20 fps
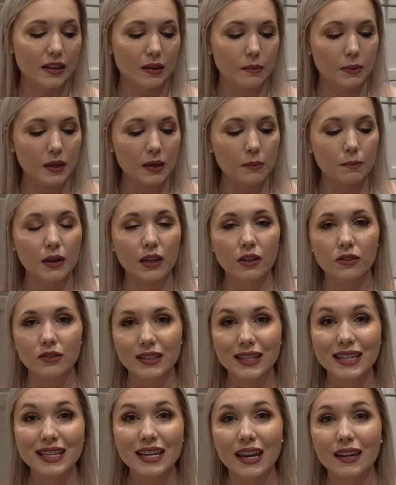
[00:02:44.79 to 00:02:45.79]
and the Pink Petal
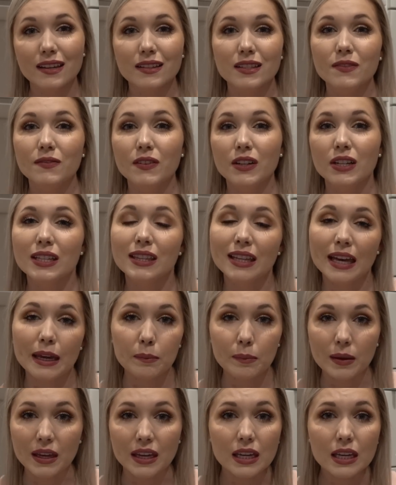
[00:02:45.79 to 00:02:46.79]
Tea Cake is a very
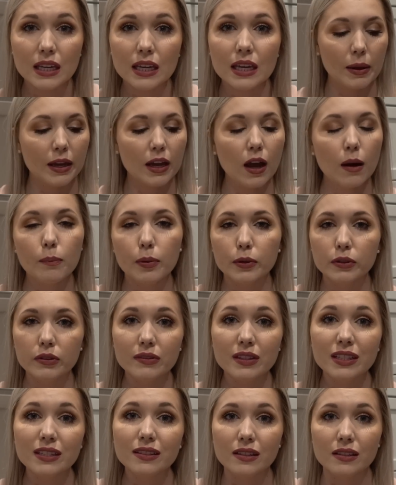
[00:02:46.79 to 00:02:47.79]
light pink. I got both
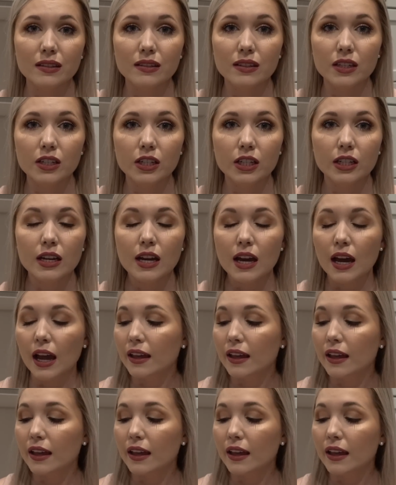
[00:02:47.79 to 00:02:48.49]
of these this year.